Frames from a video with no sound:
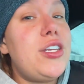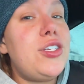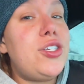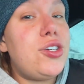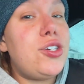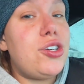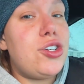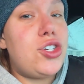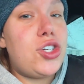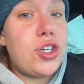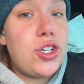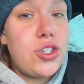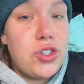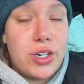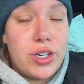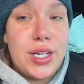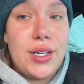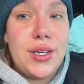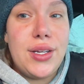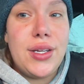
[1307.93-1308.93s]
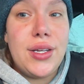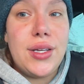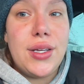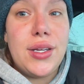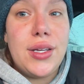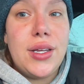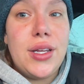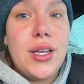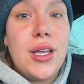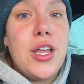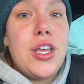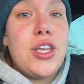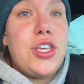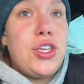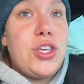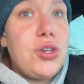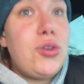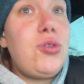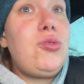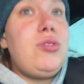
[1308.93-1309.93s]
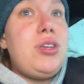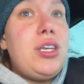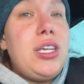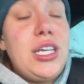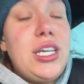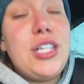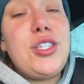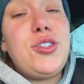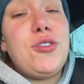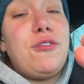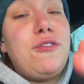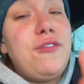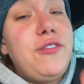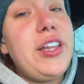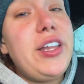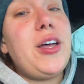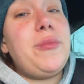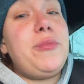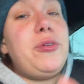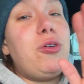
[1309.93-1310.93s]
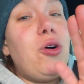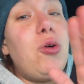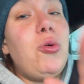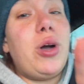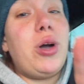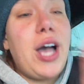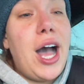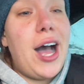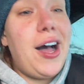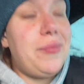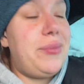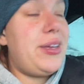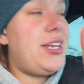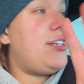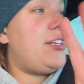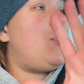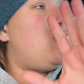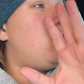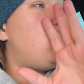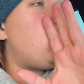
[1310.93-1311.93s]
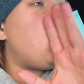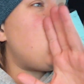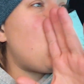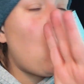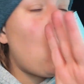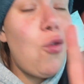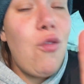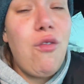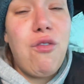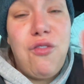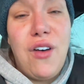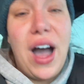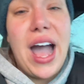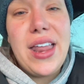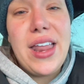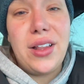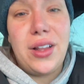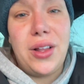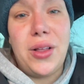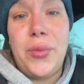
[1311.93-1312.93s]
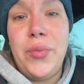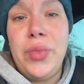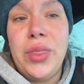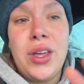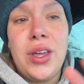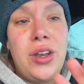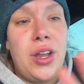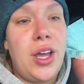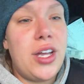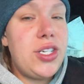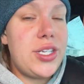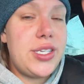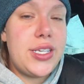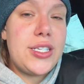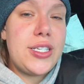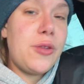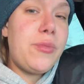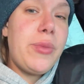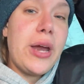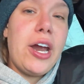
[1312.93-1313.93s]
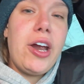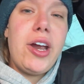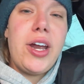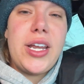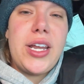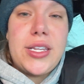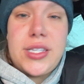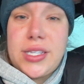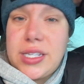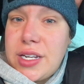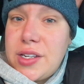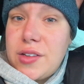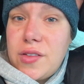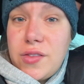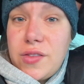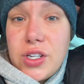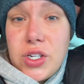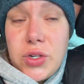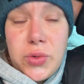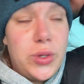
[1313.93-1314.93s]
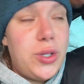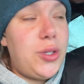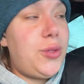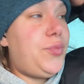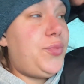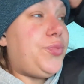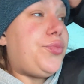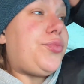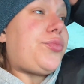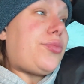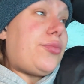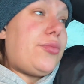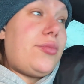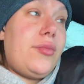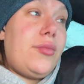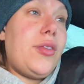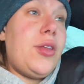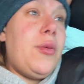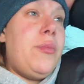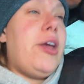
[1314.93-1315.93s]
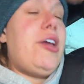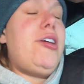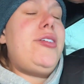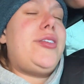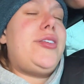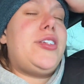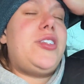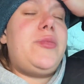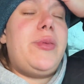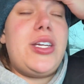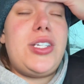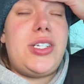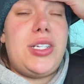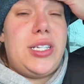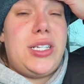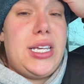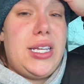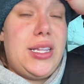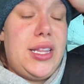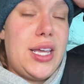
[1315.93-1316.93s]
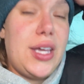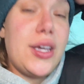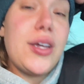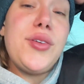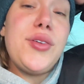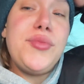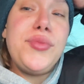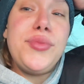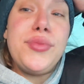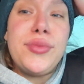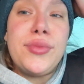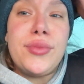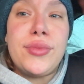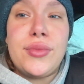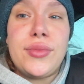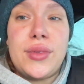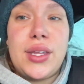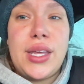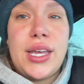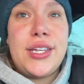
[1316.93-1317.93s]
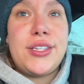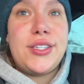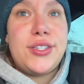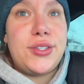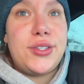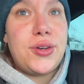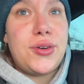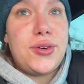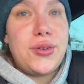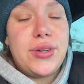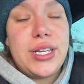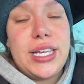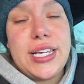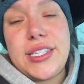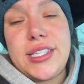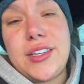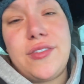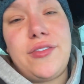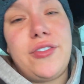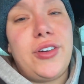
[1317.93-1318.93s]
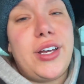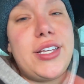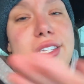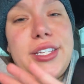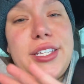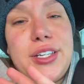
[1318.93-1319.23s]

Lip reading: into your children. You need to fill up your own cup. It is so vital, not just as a parent, as an individual, parents especially. Like it's so easy for us